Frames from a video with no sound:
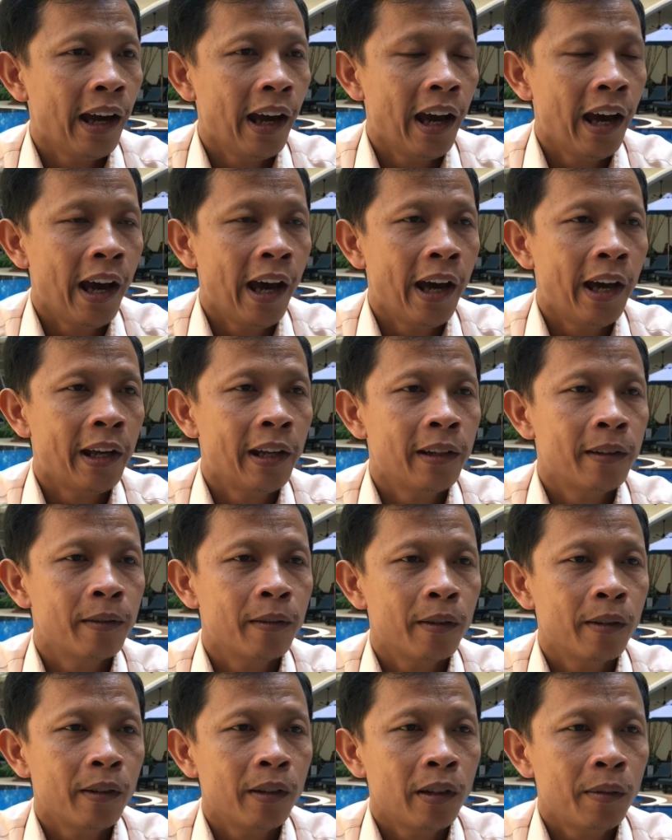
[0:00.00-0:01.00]
And
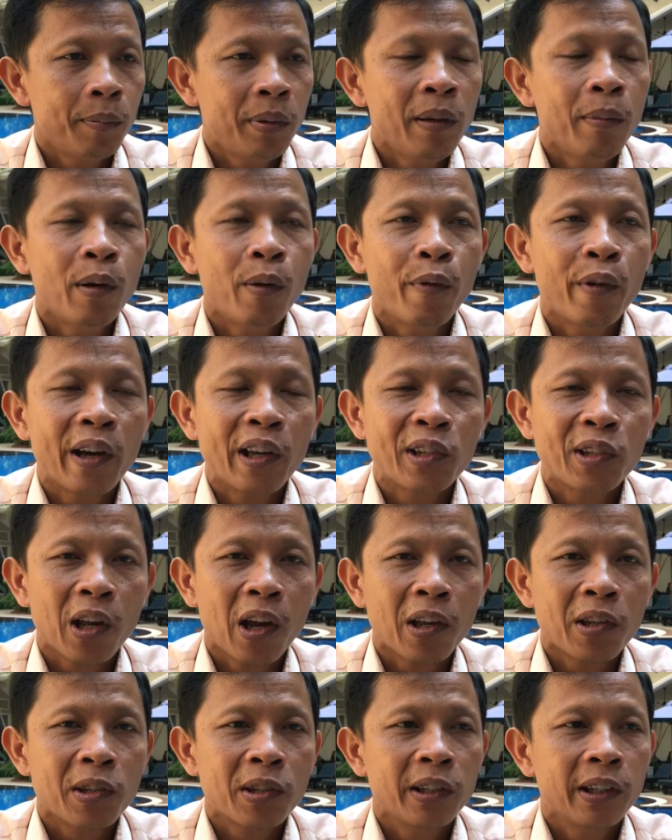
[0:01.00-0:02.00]
people were
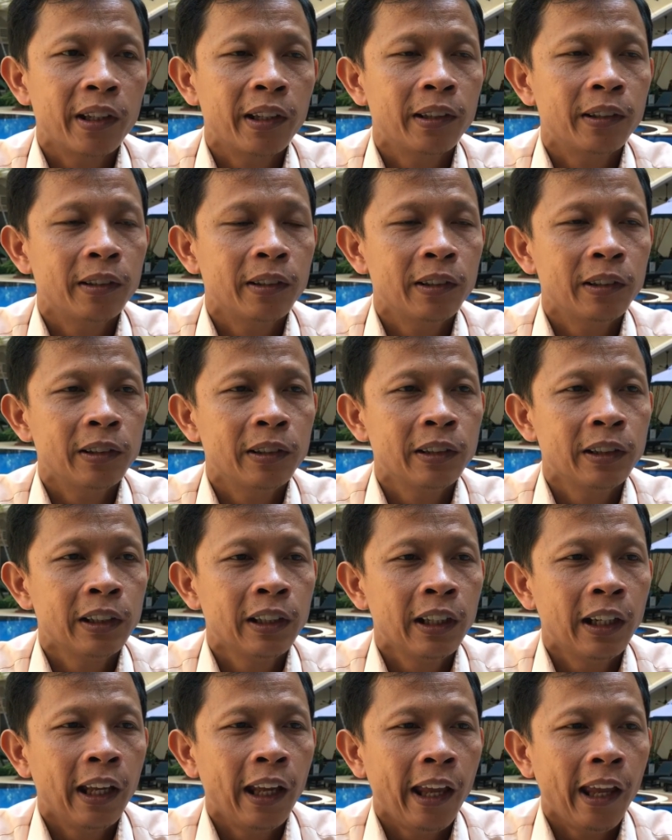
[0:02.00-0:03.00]
exhausted
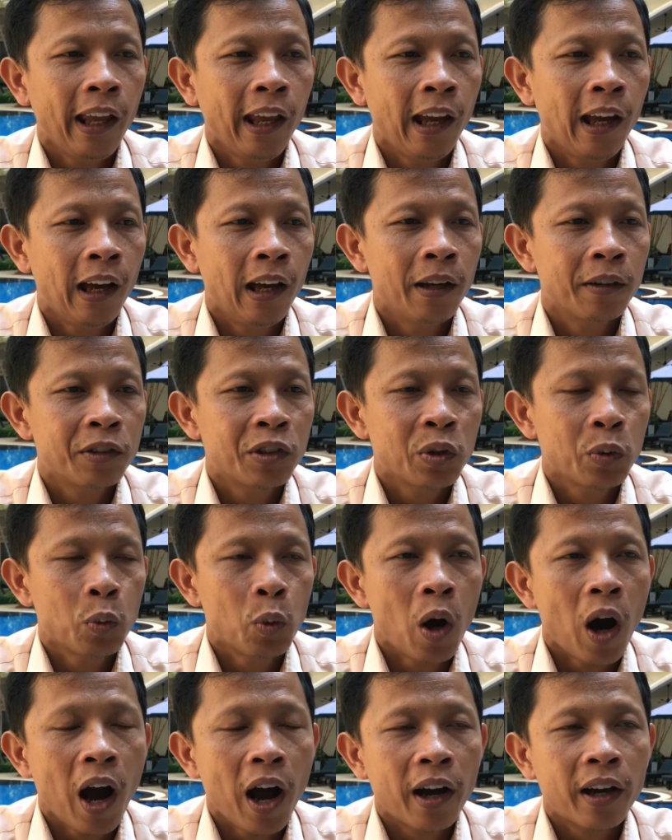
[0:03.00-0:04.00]
uh, to
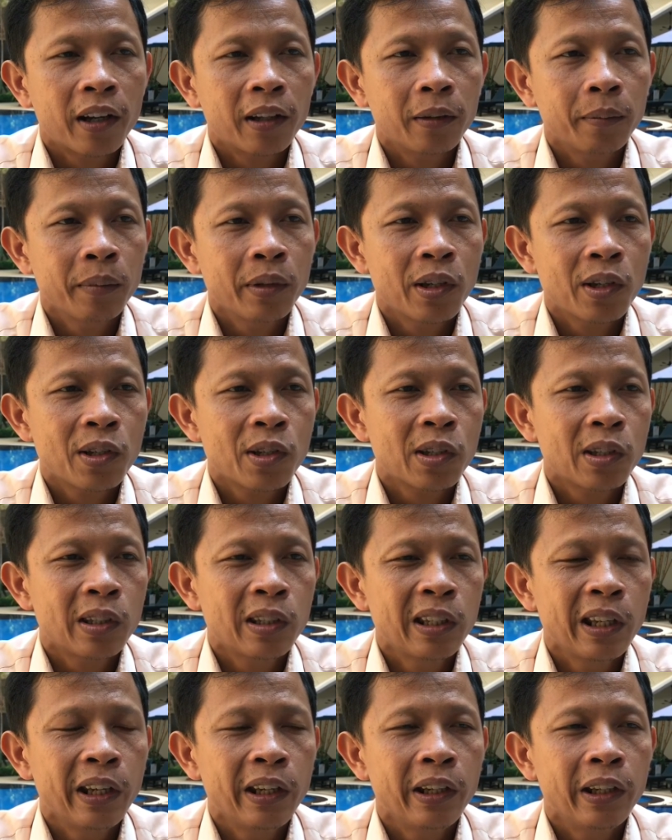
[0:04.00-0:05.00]
walk because
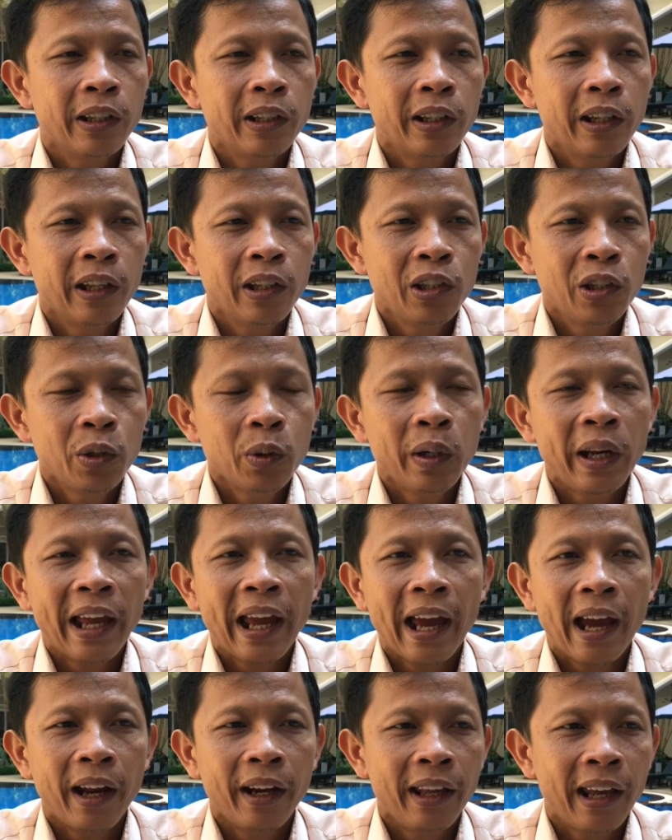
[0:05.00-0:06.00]
they, they knew
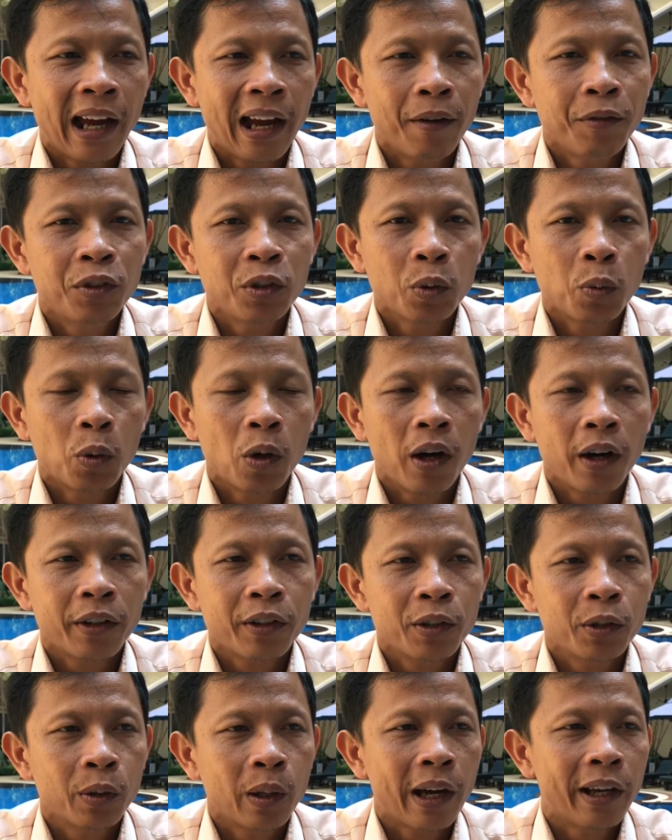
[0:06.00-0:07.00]
that they have to walk,
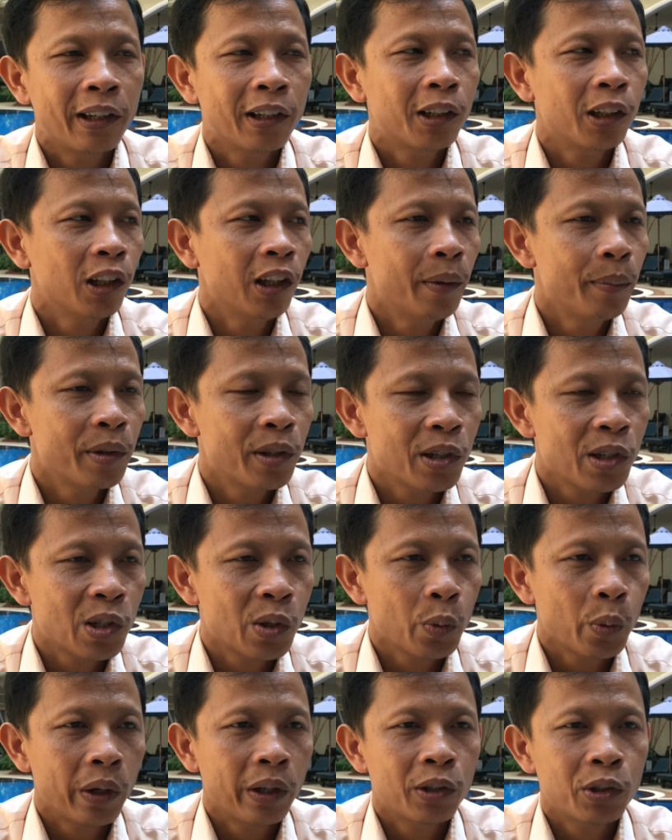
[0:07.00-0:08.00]
you know, 100 kilometers
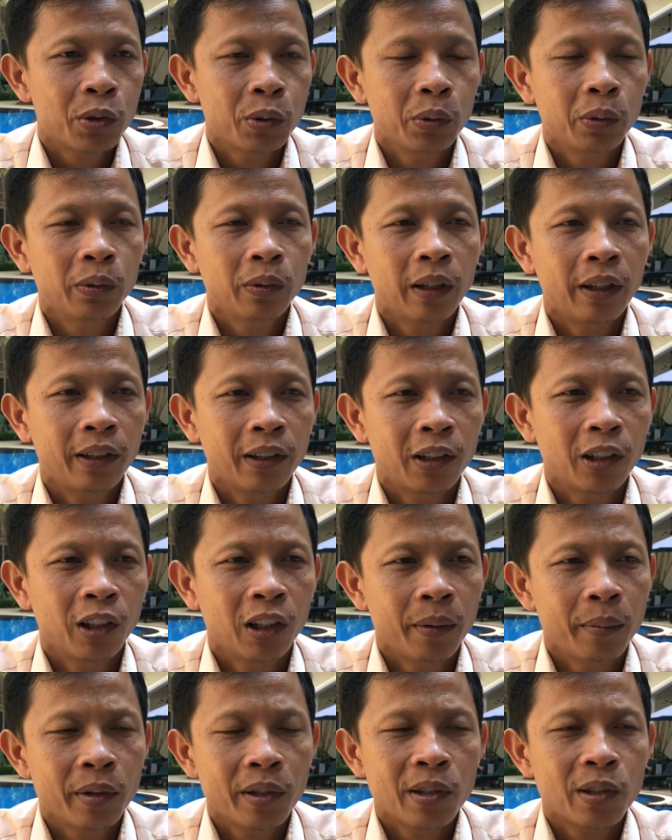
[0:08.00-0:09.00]
away, 200
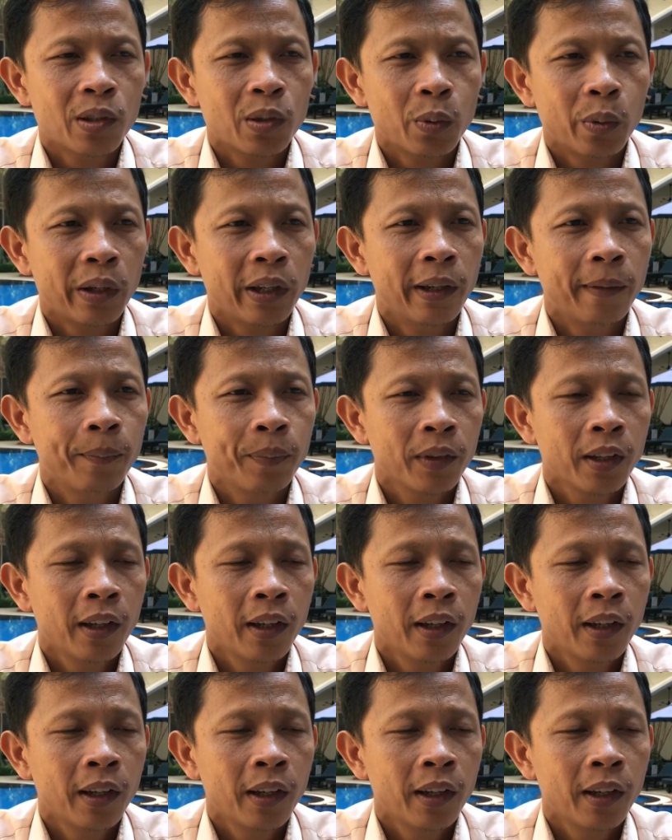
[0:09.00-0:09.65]
kilometers away.